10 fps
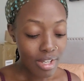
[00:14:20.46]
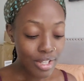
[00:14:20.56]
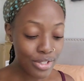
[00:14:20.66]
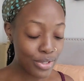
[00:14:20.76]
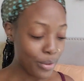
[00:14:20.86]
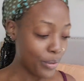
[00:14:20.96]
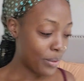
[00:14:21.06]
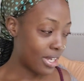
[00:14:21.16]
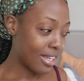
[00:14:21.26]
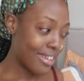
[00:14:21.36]
So
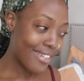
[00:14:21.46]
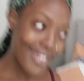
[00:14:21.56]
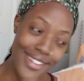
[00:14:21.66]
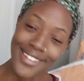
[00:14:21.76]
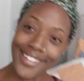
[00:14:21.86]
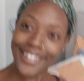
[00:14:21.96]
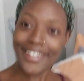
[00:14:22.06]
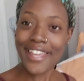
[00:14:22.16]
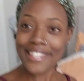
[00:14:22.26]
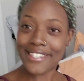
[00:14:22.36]

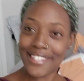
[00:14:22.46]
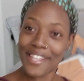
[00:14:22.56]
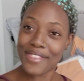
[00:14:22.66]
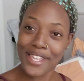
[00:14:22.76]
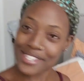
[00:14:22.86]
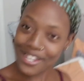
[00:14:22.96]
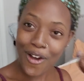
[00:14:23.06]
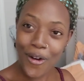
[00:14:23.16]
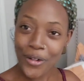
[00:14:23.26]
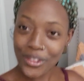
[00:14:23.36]
yes, that's
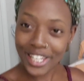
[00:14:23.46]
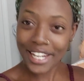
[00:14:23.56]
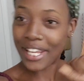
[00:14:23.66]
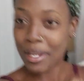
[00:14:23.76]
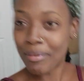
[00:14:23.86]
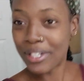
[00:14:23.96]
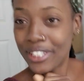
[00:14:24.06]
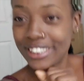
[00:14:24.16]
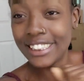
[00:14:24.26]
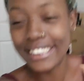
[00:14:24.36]
all that I came on
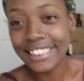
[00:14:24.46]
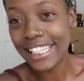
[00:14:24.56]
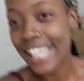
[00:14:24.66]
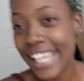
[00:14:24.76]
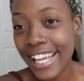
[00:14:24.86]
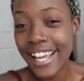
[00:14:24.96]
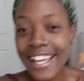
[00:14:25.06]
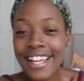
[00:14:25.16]
here to say.